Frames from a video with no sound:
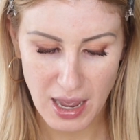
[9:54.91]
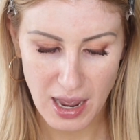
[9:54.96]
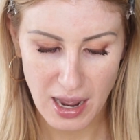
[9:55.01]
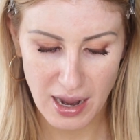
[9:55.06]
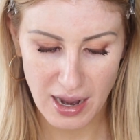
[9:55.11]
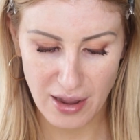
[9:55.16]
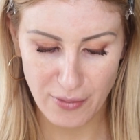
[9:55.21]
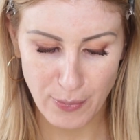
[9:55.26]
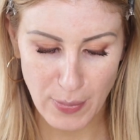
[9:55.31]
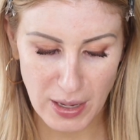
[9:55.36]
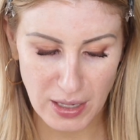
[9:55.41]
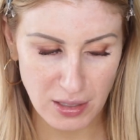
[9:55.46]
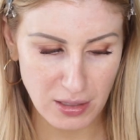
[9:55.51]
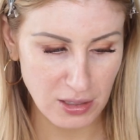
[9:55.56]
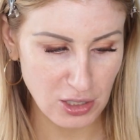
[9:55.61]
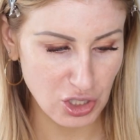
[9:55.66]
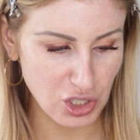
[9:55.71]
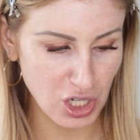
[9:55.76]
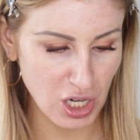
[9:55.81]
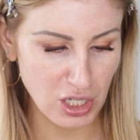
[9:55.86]
I have mine in
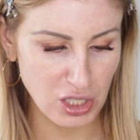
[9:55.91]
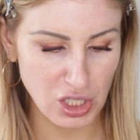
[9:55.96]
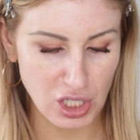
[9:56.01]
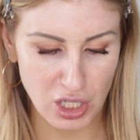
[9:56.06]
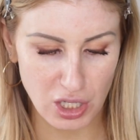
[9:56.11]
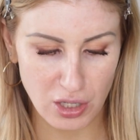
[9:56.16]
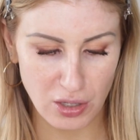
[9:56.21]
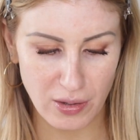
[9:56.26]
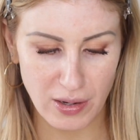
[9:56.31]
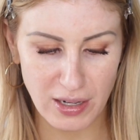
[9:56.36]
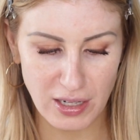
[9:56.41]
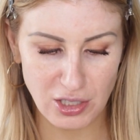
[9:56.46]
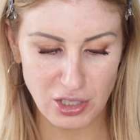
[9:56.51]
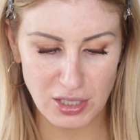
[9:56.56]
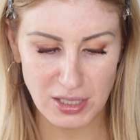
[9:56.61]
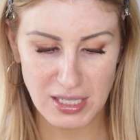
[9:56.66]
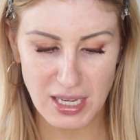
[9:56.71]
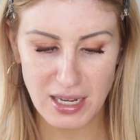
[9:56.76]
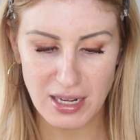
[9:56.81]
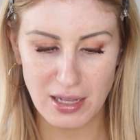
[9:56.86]
the shade 2, and I
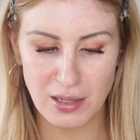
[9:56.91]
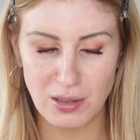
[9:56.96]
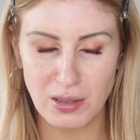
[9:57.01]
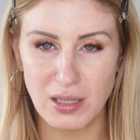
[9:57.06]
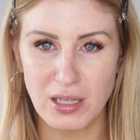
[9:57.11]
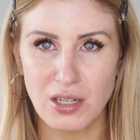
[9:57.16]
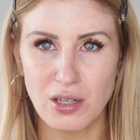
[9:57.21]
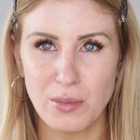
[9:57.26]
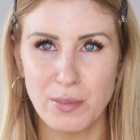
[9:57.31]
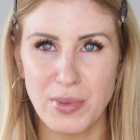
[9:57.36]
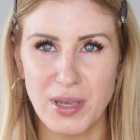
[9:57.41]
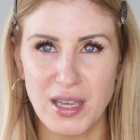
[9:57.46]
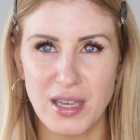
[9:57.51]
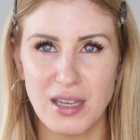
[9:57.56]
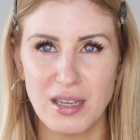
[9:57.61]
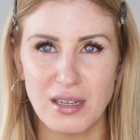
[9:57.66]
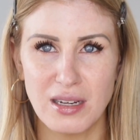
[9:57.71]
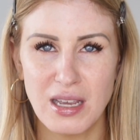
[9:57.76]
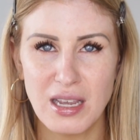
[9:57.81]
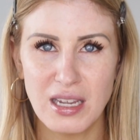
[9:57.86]
just take a little
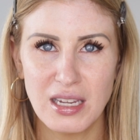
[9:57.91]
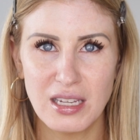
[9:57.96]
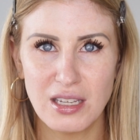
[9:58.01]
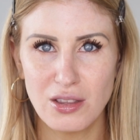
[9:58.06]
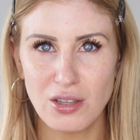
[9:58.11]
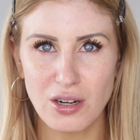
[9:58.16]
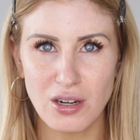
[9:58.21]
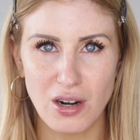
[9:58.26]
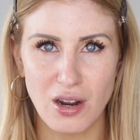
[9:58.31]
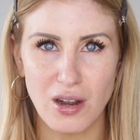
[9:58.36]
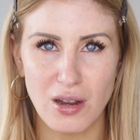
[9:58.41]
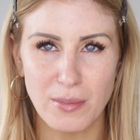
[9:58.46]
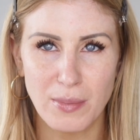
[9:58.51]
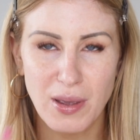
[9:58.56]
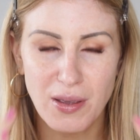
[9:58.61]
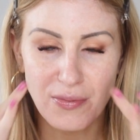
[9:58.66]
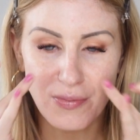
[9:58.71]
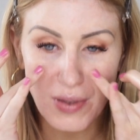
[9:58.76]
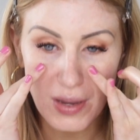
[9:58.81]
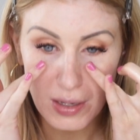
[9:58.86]
bit either on
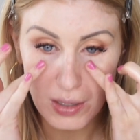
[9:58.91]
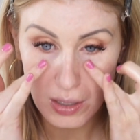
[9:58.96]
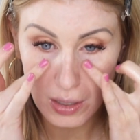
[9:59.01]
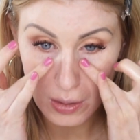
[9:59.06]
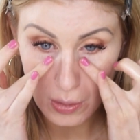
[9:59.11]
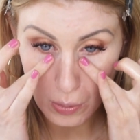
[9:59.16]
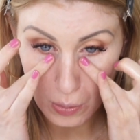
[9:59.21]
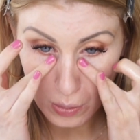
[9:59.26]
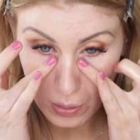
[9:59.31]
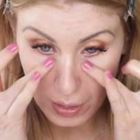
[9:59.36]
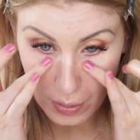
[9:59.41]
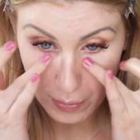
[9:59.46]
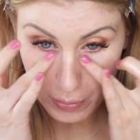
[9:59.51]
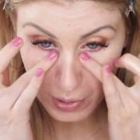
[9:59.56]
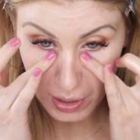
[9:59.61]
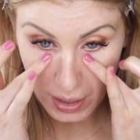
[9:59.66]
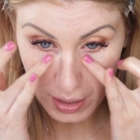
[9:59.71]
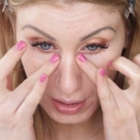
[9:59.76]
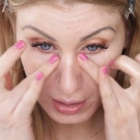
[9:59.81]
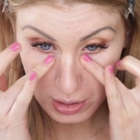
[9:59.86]
my finger or a
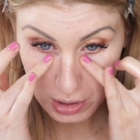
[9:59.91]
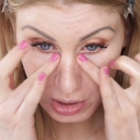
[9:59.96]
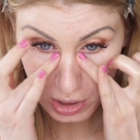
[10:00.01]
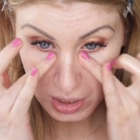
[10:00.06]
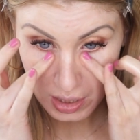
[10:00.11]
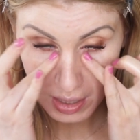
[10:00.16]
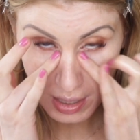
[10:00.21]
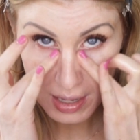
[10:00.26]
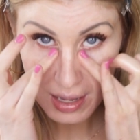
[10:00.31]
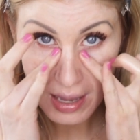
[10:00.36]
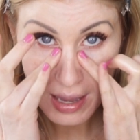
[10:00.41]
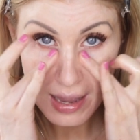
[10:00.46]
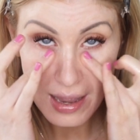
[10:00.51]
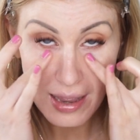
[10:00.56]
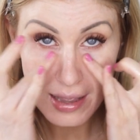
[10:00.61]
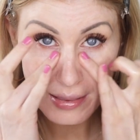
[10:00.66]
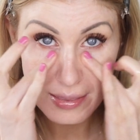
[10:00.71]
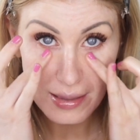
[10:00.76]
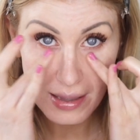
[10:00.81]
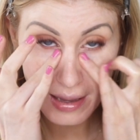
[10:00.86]
brush,
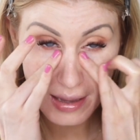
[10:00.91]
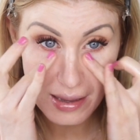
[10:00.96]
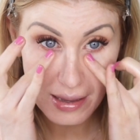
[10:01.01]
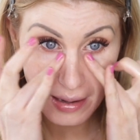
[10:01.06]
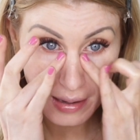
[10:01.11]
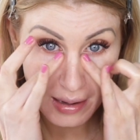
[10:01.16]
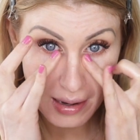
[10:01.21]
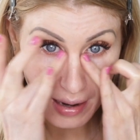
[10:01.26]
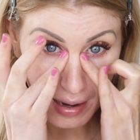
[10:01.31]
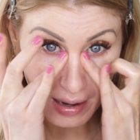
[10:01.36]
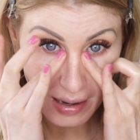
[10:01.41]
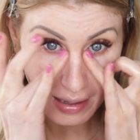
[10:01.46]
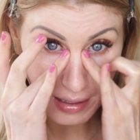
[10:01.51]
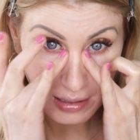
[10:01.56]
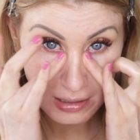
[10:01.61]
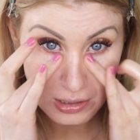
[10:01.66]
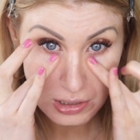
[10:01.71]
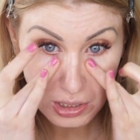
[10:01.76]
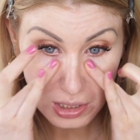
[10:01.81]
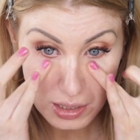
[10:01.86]
and then
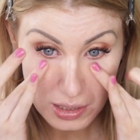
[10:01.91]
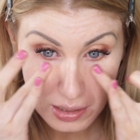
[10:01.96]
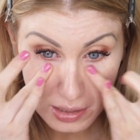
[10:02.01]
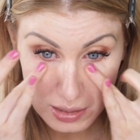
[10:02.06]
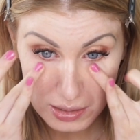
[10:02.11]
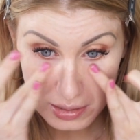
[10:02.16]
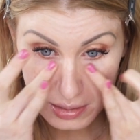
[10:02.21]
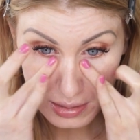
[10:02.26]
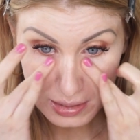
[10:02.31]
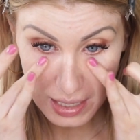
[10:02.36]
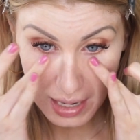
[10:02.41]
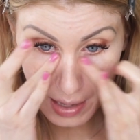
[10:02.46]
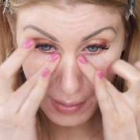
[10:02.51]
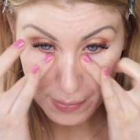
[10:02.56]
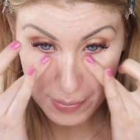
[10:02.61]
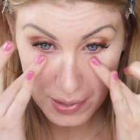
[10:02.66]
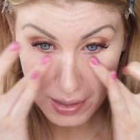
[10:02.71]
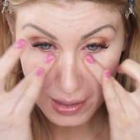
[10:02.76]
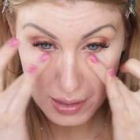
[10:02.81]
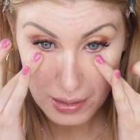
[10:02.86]
I just tap
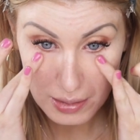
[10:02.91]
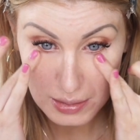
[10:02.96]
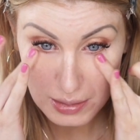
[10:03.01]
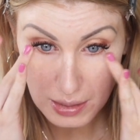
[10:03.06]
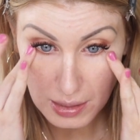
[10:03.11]
it